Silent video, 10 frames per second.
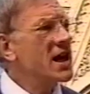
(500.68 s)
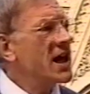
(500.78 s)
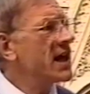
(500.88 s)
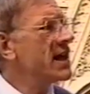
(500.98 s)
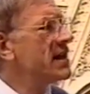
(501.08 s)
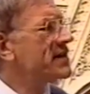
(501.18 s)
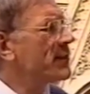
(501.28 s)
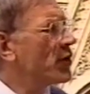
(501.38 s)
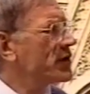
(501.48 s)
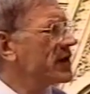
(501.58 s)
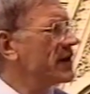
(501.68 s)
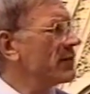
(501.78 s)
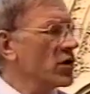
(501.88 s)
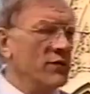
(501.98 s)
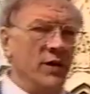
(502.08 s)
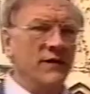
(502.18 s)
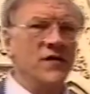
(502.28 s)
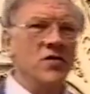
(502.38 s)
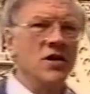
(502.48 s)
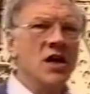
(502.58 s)
He supported the movement
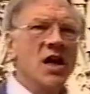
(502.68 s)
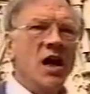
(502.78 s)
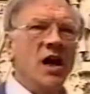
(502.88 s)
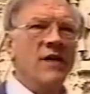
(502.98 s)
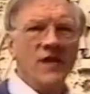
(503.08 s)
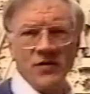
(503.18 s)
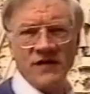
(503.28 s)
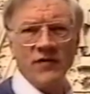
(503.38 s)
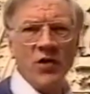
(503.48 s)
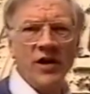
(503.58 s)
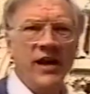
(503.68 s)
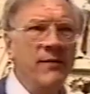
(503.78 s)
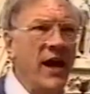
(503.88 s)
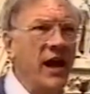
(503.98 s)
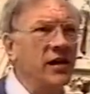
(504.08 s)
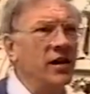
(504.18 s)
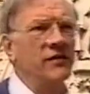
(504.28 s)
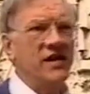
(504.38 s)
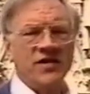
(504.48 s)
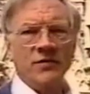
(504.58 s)
for votes for working men
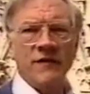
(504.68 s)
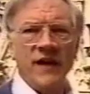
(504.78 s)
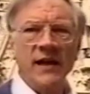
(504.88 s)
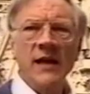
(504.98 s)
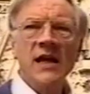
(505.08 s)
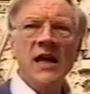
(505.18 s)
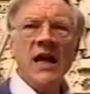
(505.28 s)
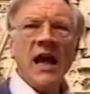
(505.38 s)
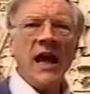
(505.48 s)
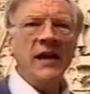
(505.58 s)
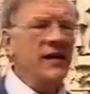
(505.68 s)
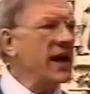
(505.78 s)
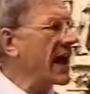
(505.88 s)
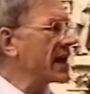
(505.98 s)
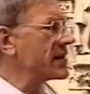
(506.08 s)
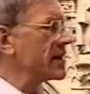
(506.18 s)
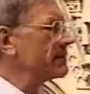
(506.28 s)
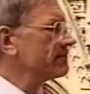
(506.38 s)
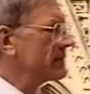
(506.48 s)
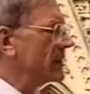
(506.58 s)
and this sort of thing. And they had
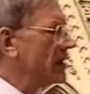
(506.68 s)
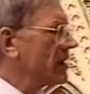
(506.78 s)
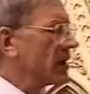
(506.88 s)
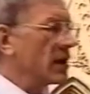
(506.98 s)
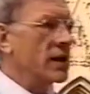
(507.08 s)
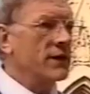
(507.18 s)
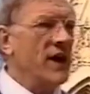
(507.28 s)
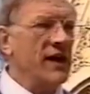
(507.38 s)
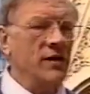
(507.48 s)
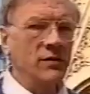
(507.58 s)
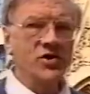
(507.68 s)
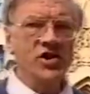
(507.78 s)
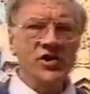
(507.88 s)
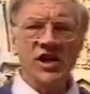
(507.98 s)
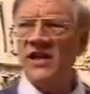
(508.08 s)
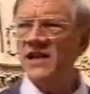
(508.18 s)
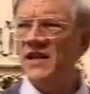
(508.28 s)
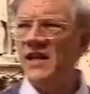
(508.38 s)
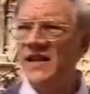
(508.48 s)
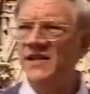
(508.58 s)
fine old shindigs
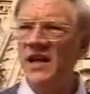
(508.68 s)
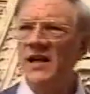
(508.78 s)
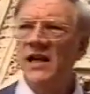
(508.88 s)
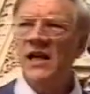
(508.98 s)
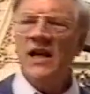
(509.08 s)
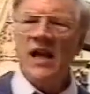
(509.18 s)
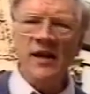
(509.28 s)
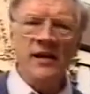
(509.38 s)
in Leicester in